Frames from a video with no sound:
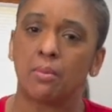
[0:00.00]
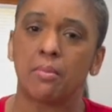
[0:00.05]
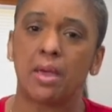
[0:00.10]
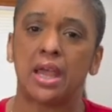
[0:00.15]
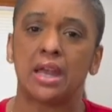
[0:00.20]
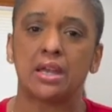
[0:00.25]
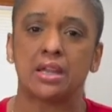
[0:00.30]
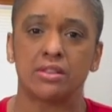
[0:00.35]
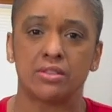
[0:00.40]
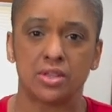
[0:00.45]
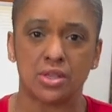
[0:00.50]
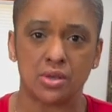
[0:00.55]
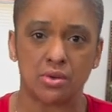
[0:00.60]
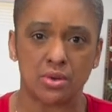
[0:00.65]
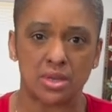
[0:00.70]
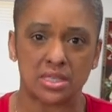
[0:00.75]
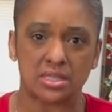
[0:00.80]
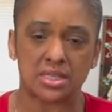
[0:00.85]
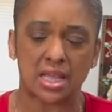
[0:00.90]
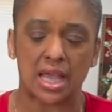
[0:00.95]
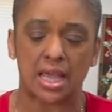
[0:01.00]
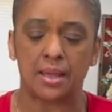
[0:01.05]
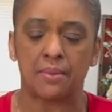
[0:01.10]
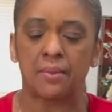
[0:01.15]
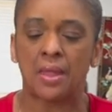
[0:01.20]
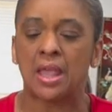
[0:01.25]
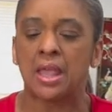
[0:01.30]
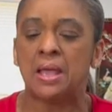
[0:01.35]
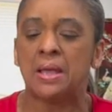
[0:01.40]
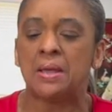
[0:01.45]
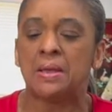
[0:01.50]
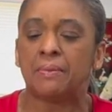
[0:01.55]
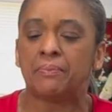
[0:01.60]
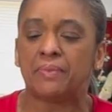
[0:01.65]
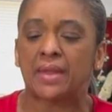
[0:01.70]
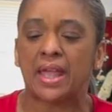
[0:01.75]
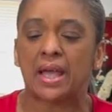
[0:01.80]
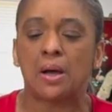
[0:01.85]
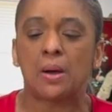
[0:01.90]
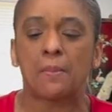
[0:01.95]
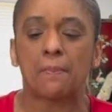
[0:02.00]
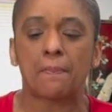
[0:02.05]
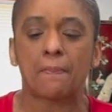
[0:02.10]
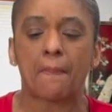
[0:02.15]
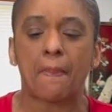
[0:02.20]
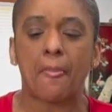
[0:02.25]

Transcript: made in the USA. Now,